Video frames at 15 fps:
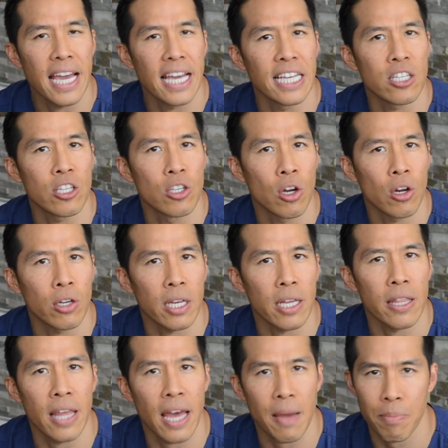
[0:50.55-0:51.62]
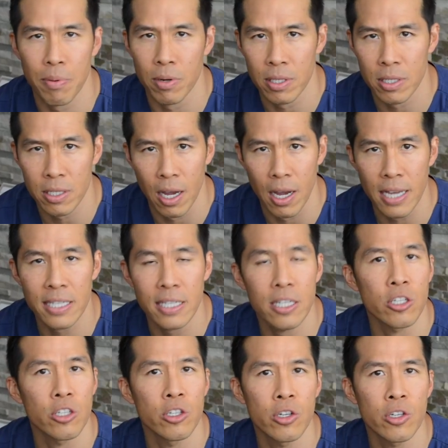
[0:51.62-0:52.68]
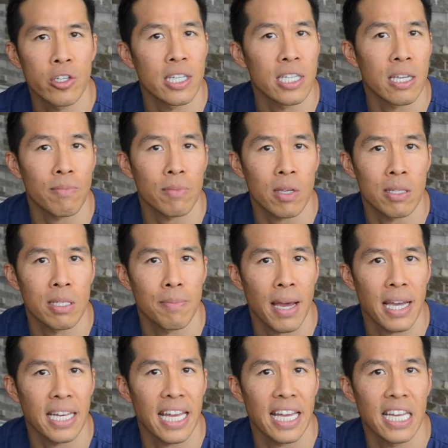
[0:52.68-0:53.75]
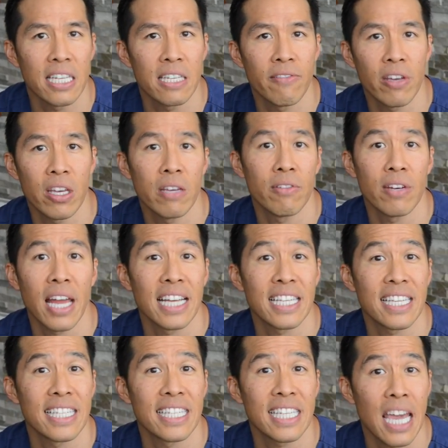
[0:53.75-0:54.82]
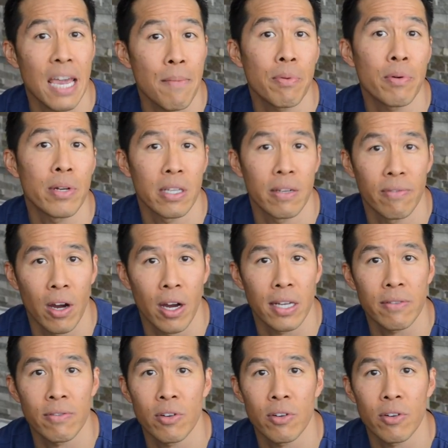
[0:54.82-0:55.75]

It's not that precise, and it's usually sometimes made even as a temporary device.